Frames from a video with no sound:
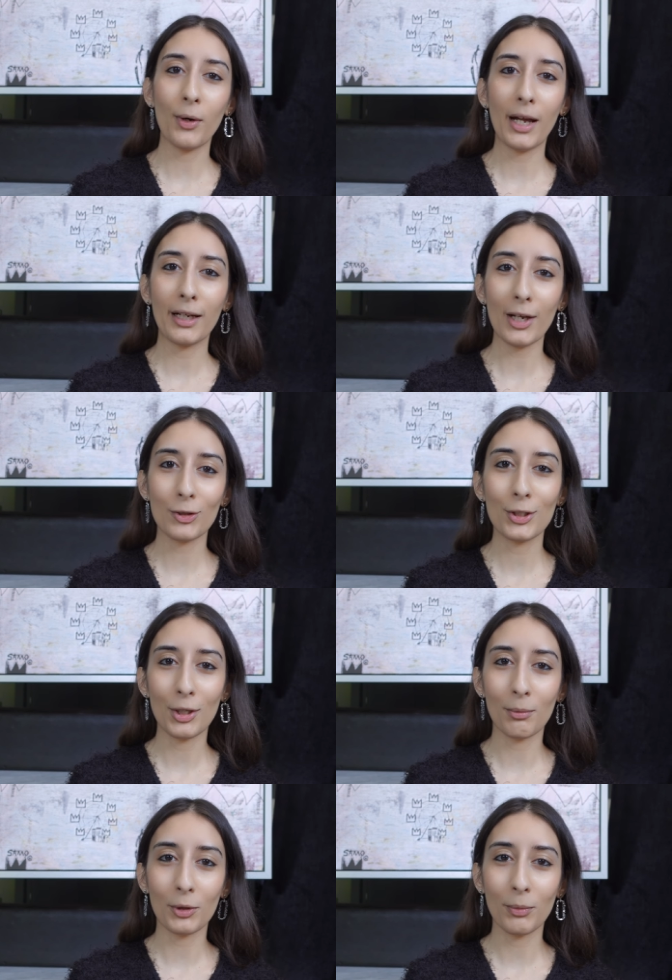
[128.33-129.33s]
I actually
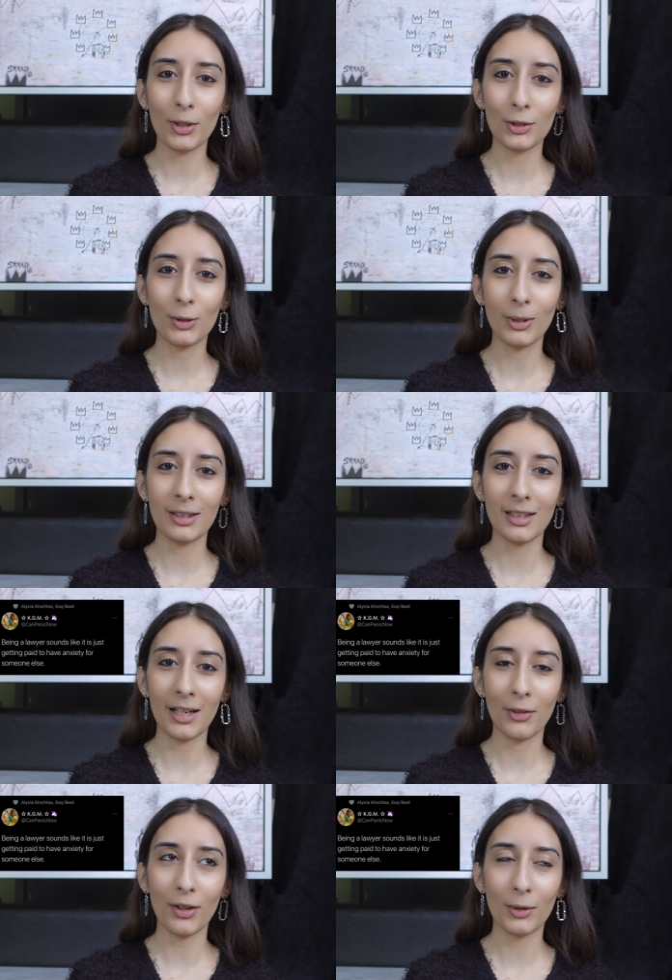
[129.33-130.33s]
stumbled upon a tweet that
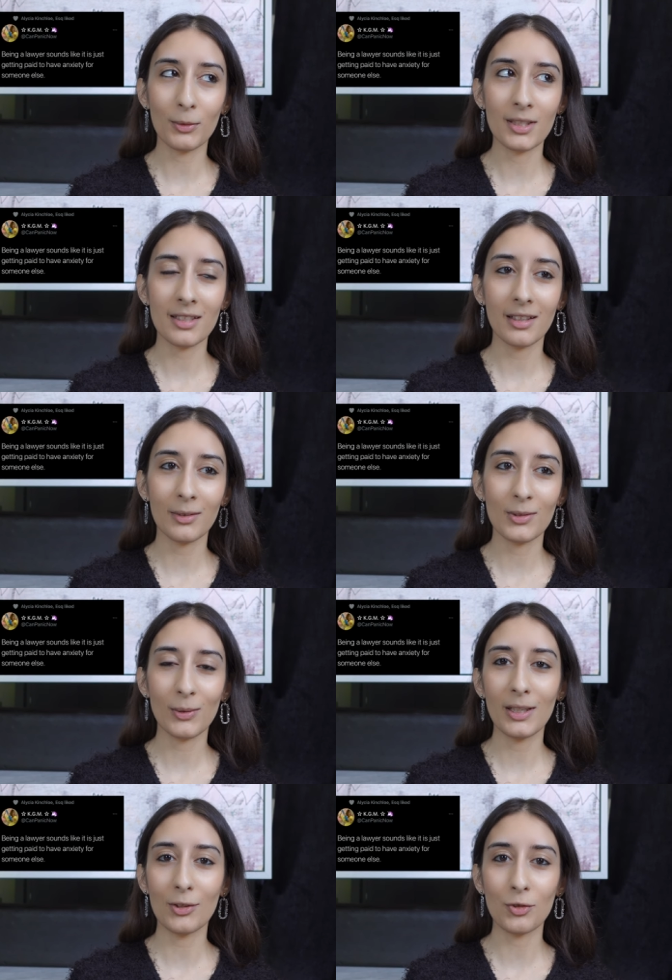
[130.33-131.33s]
I thought was uh, was
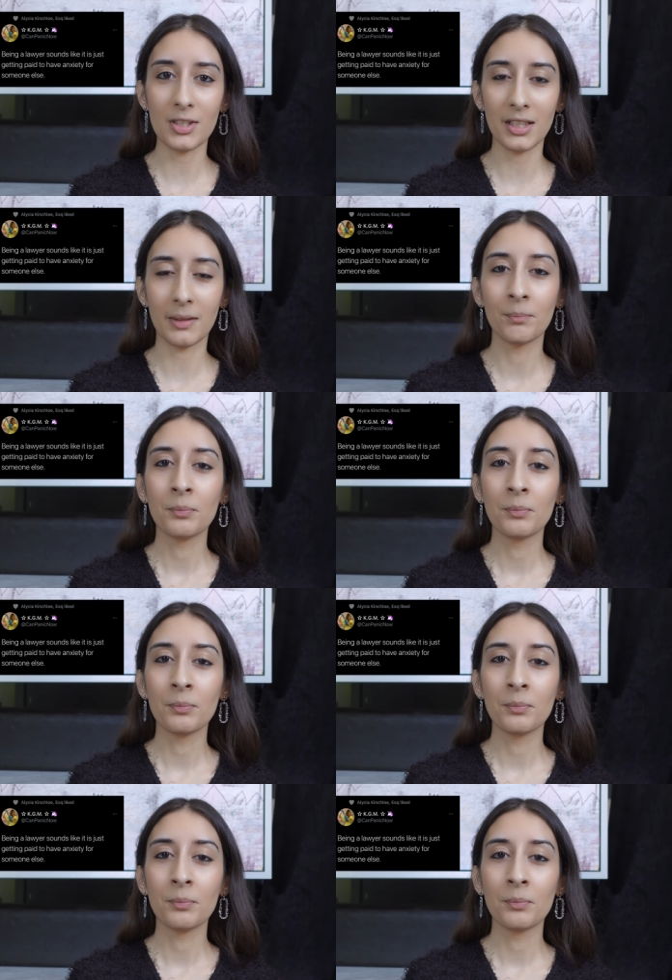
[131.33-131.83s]
really interesting,